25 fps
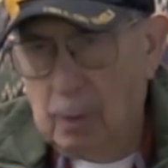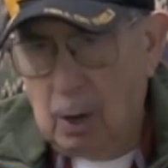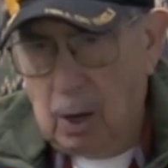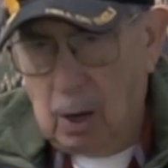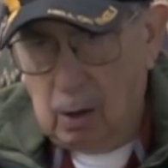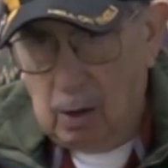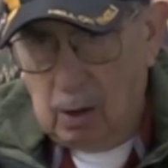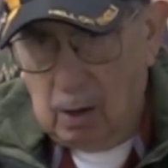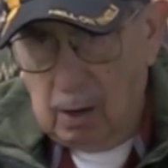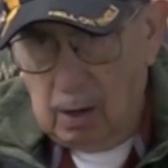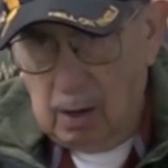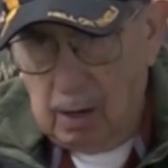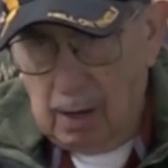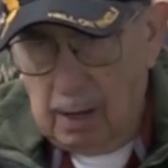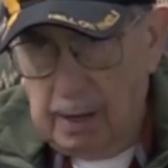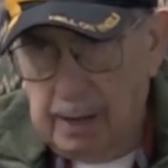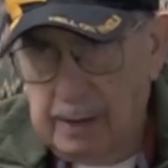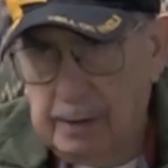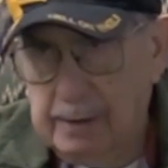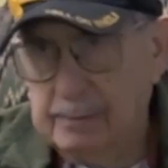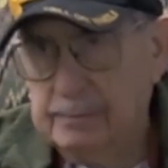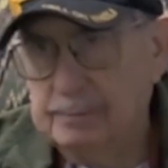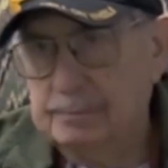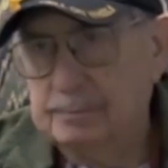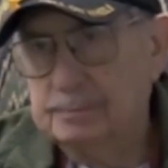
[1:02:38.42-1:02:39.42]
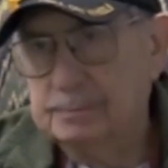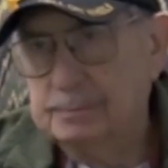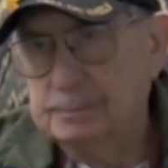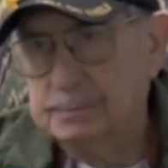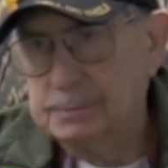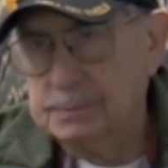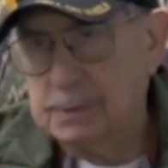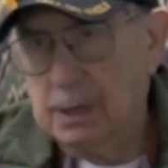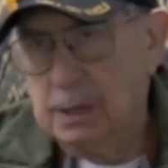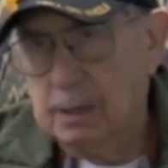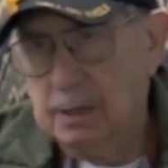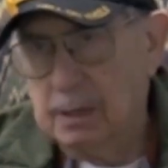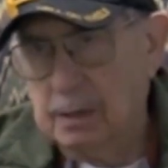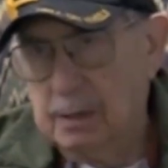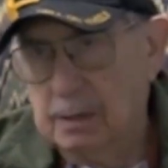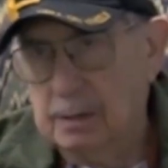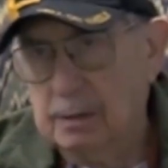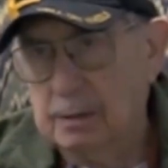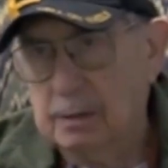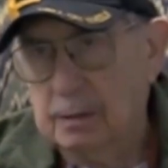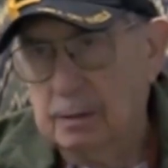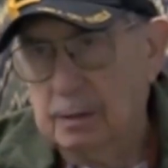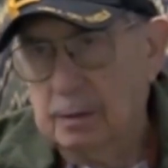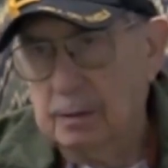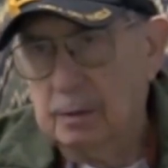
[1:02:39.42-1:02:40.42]
A lot of
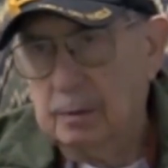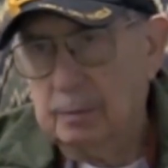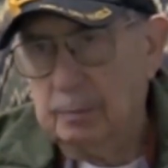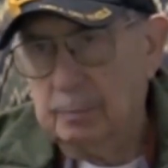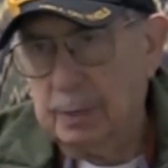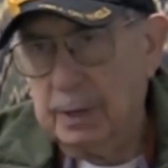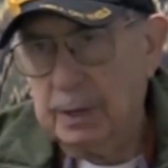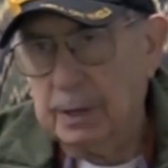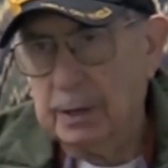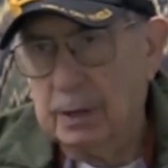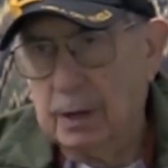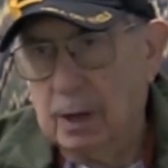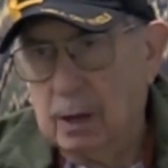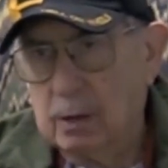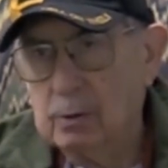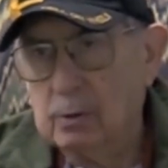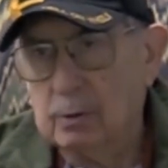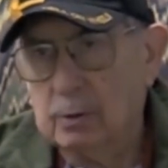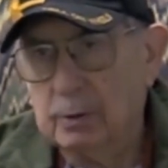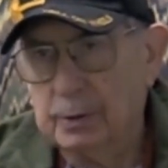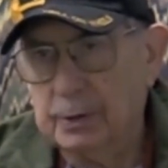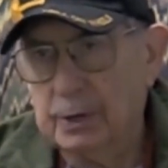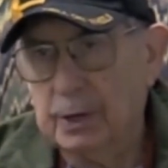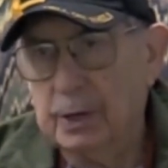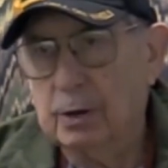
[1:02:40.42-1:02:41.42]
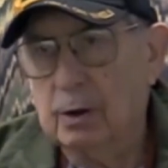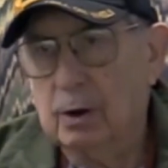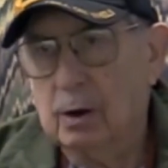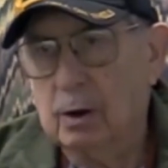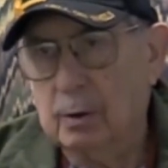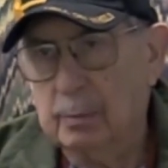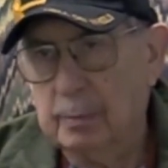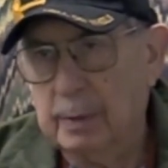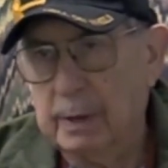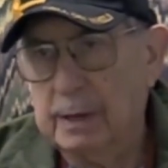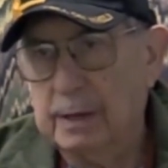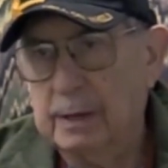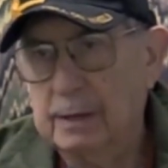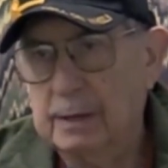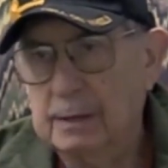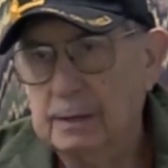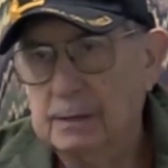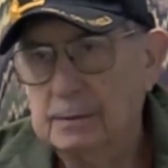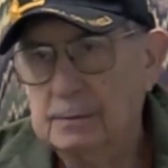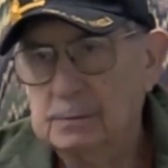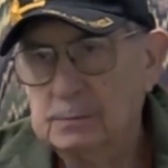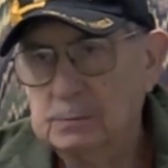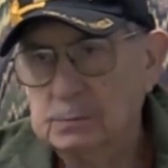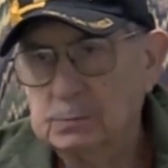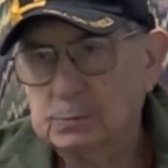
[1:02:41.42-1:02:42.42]
pinochle in the Army.
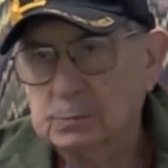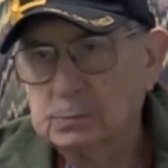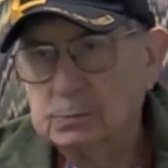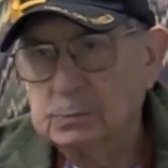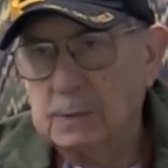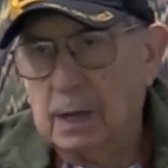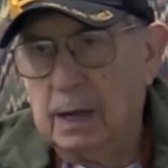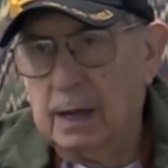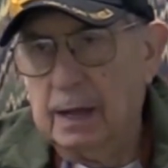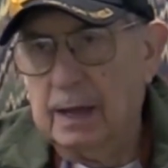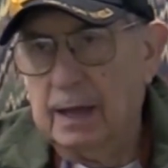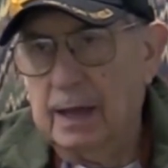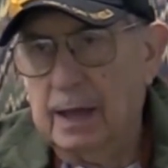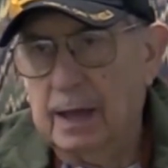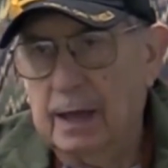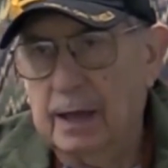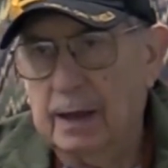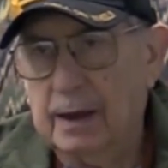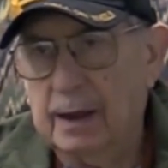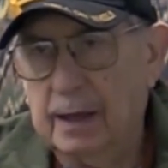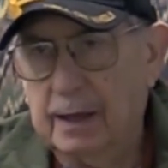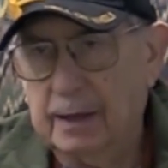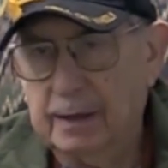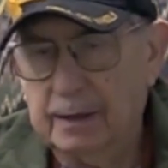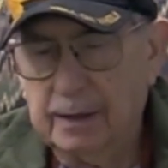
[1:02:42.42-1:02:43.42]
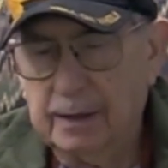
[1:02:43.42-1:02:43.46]
I had